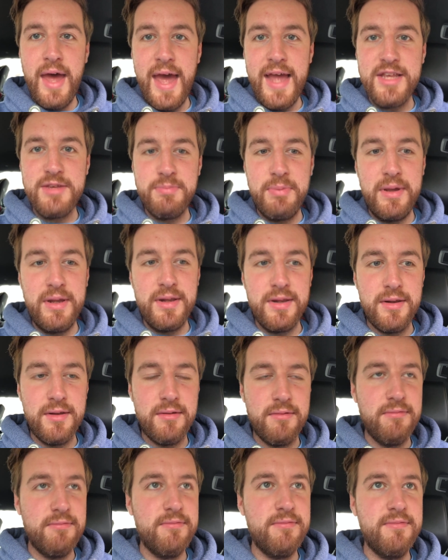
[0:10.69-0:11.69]
It's been
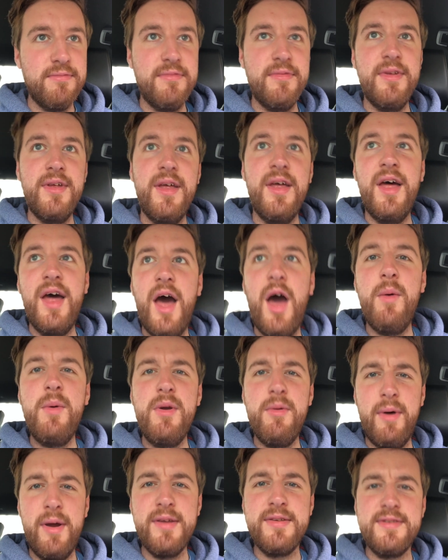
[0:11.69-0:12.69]
a
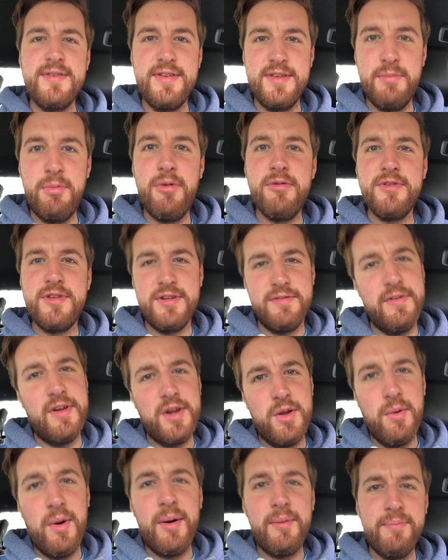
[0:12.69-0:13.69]
wee while since I posted a
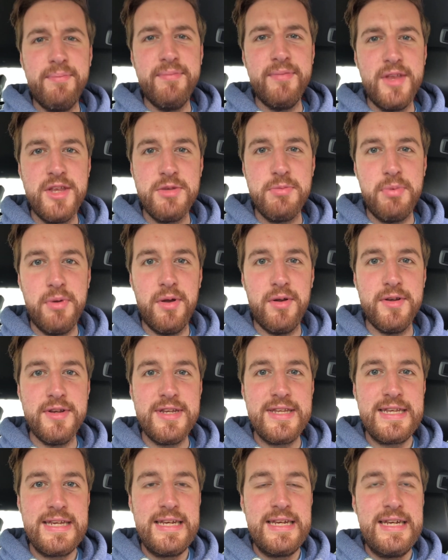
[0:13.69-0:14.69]
video up, let's be
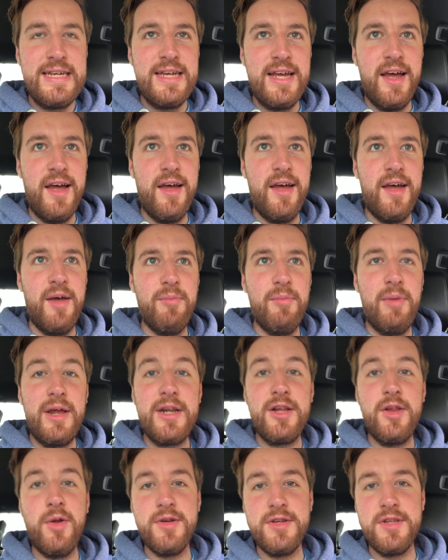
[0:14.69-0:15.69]
honest, and
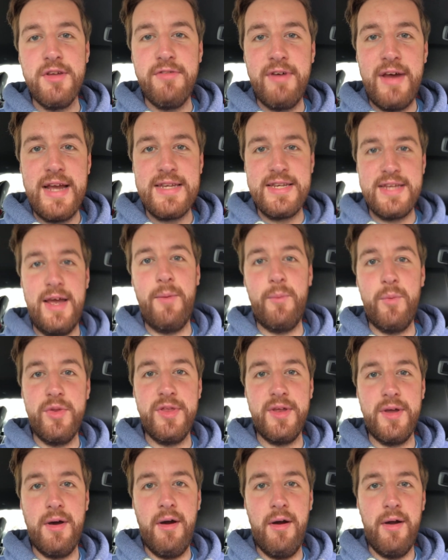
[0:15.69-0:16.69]
a lot of stuff has happened with
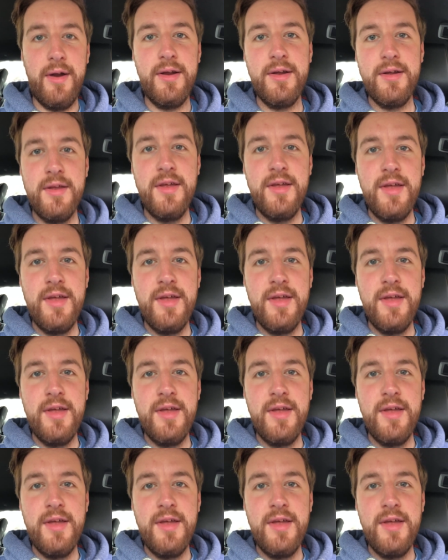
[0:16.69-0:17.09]
the car.